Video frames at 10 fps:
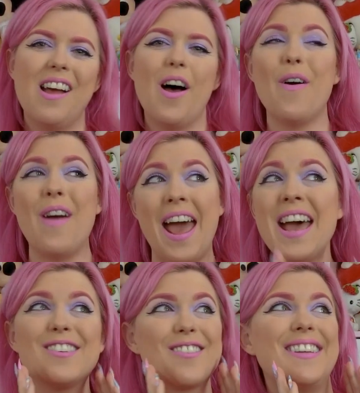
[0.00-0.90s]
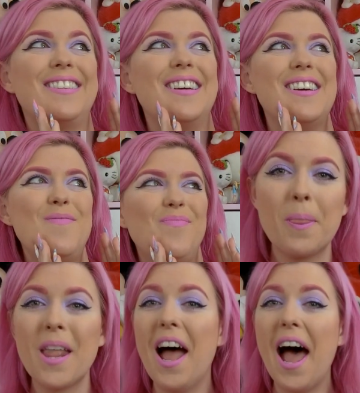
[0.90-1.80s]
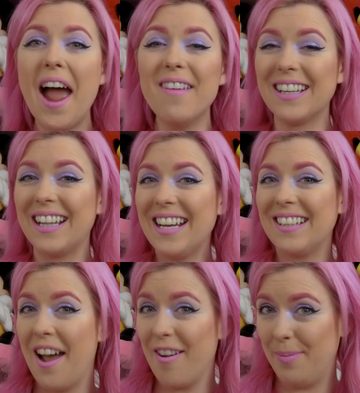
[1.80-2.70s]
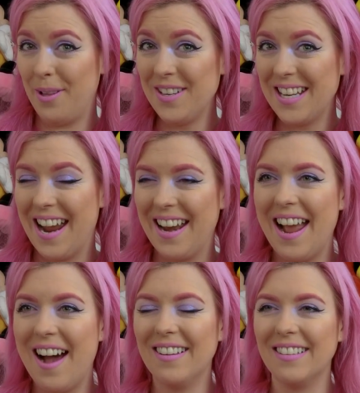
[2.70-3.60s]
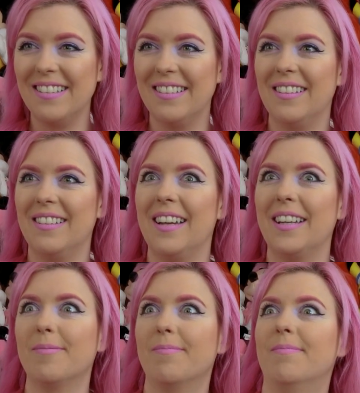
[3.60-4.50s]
oh, hairdresser? I would like to have blonde hair now. And she's just like,